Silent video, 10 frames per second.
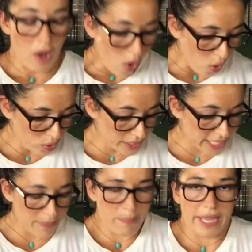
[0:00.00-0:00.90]

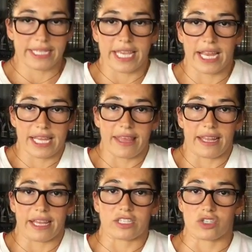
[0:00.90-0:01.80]
holding and maintaining
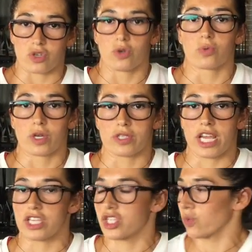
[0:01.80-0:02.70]
that external
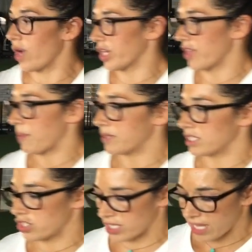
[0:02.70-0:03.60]
rotation while you're in that
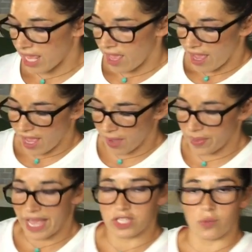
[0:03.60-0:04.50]
position,
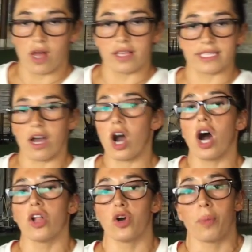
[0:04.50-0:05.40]
as well as that
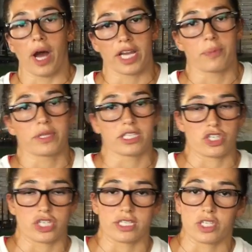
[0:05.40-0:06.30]
hollow body
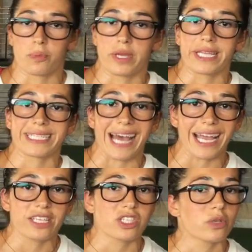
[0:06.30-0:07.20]
position. So being
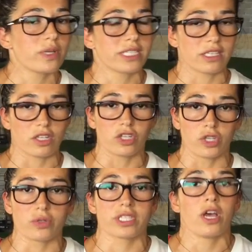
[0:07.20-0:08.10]
tight, squeezing the
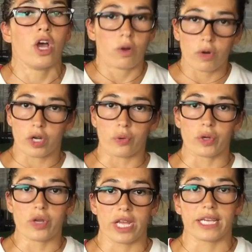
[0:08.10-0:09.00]
glutes,
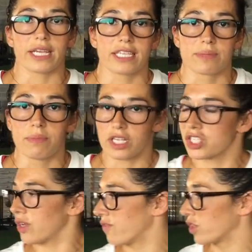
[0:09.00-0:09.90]
recruiting as
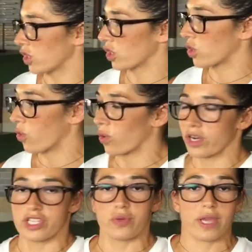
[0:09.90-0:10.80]
much of your
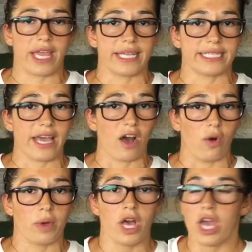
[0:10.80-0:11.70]
core as you can to
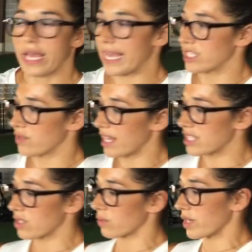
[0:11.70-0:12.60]
help. Okay, so
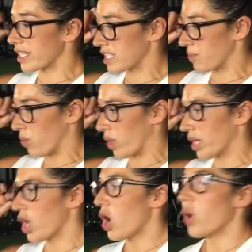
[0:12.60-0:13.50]
that's the ring
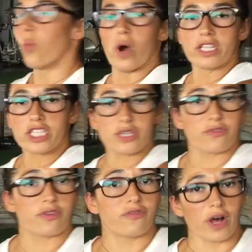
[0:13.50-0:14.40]
support. Once
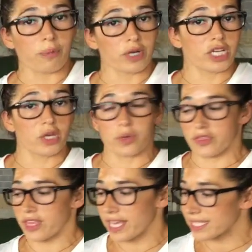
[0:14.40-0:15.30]
you've felt pretty good
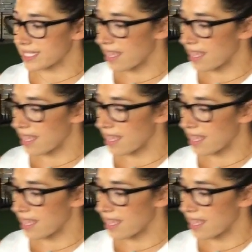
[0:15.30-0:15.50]
with this,